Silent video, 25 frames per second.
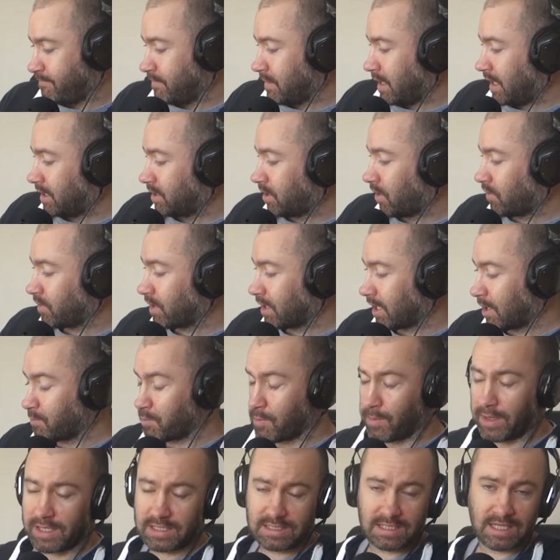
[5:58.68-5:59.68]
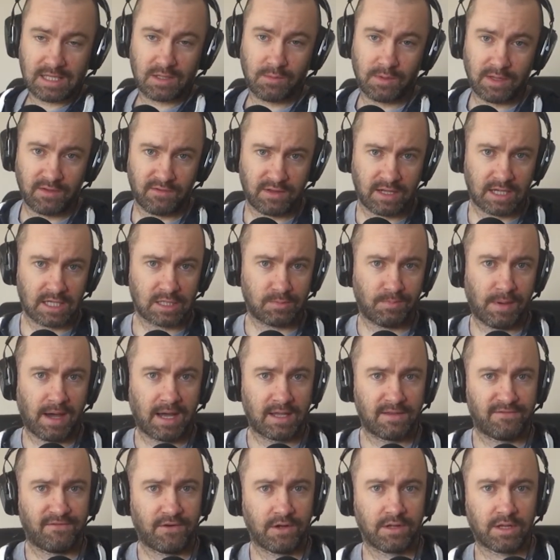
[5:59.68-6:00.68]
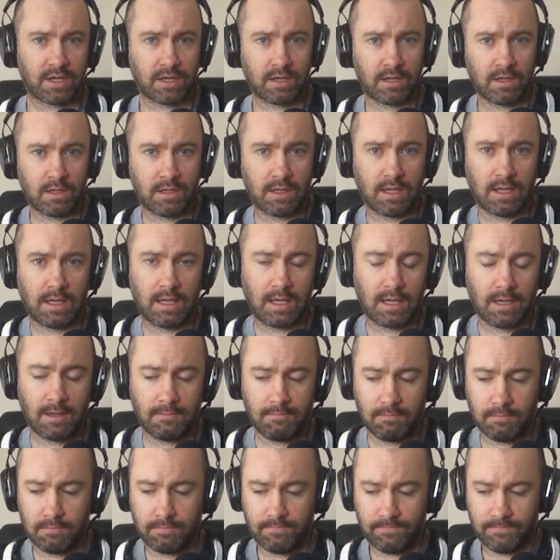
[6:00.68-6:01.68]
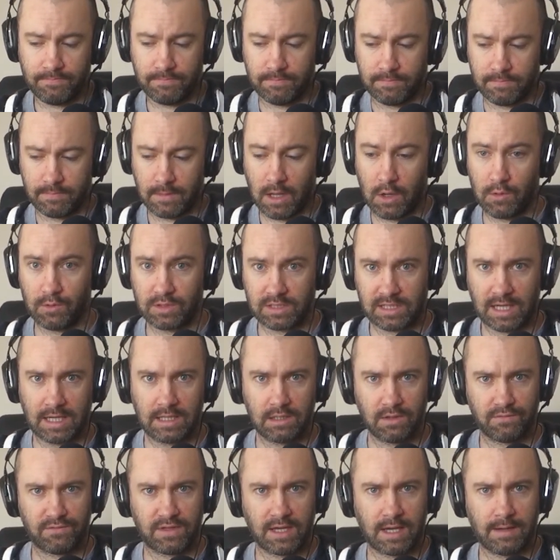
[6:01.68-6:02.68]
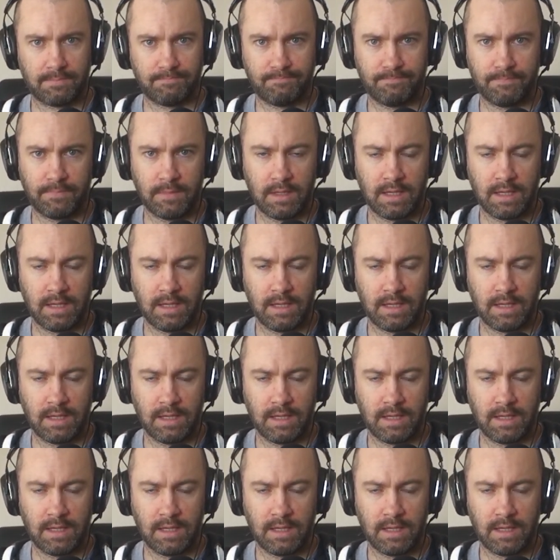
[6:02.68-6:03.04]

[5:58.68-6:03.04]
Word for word: And down the line, we might see them even expand further outside of that.